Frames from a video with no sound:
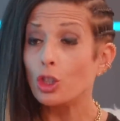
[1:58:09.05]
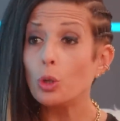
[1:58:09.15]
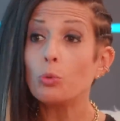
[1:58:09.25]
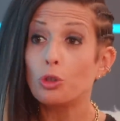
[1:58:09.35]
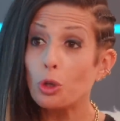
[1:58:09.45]

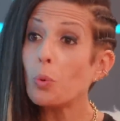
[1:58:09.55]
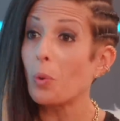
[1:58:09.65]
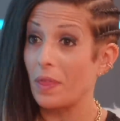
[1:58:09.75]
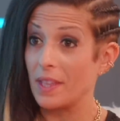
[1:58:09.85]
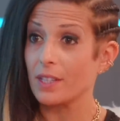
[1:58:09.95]
you do
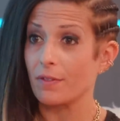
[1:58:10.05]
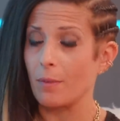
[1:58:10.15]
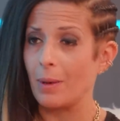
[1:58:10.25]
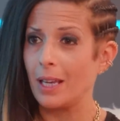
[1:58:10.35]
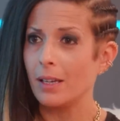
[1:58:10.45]
want this
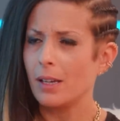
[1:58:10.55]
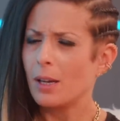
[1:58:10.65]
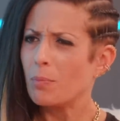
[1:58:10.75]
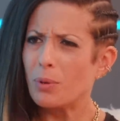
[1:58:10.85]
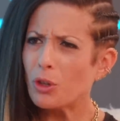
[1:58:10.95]
for me,
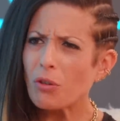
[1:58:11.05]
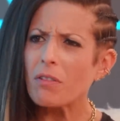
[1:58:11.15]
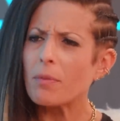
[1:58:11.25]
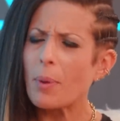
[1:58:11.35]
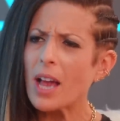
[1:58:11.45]
but
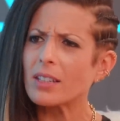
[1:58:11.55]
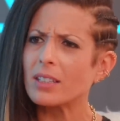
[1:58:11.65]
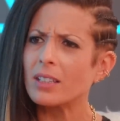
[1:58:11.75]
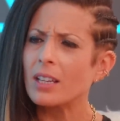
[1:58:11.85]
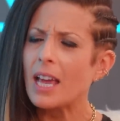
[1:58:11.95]
you're a
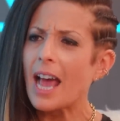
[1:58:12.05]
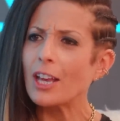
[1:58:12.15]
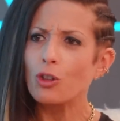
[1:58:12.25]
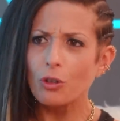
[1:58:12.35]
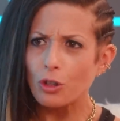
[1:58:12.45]
person
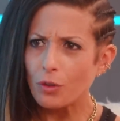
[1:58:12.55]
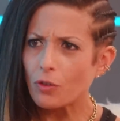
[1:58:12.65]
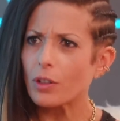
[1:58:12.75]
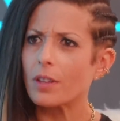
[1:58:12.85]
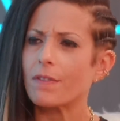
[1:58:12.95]
and you
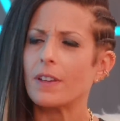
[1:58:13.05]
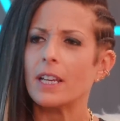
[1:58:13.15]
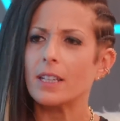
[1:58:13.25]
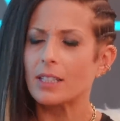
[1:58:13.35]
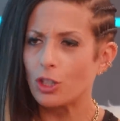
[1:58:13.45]
you've got the
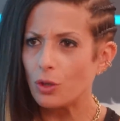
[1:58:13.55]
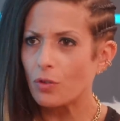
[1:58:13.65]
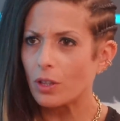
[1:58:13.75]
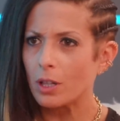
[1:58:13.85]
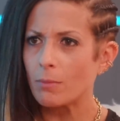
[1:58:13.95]
feelings and
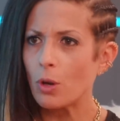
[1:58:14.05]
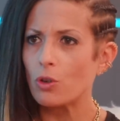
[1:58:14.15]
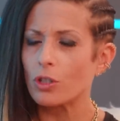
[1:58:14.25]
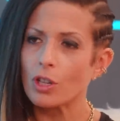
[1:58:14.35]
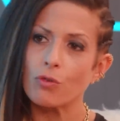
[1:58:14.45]
you've got the
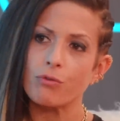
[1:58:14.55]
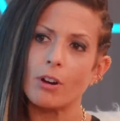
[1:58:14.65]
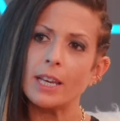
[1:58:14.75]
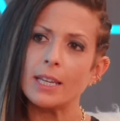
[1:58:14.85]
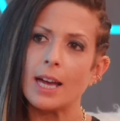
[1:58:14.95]
emotions and
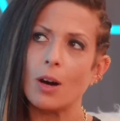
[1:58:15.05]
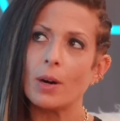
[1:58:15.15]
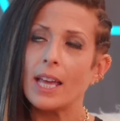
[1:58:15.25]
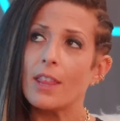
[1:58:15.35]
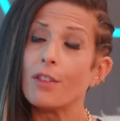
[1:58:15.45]
right
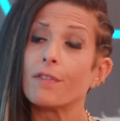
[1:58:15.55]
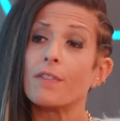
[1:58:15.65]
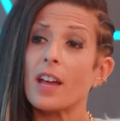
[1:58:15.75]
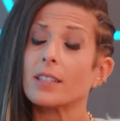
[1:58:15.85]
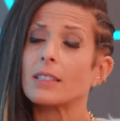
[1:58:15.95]
now the
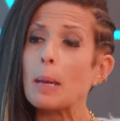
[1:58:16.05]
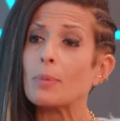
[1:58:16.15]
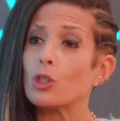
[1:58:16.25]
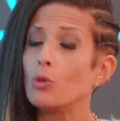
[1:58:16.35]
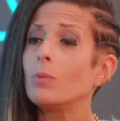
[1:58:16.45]
first
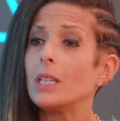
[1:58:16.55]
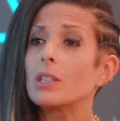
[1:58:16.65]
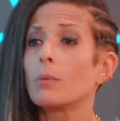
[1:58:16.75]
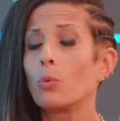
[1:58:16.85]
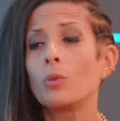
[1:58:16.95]
step is you
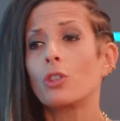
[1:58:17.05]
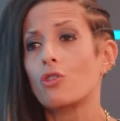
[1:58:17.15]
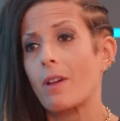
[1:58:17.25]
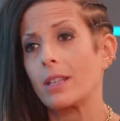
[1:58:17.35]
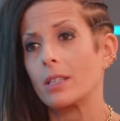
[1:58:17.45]
need to mourn the
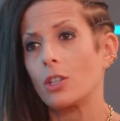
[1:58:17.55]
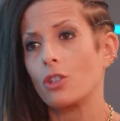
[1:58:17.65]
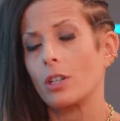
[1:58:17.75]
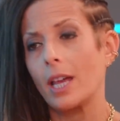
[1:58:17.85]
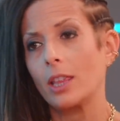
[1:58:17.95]

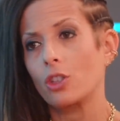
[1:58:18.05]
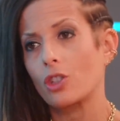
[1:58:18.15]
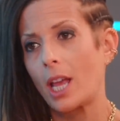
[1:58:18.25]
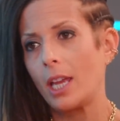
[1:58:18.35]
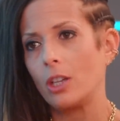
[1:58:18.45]
transition and the
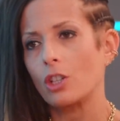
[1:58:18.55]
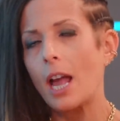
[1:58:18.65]
change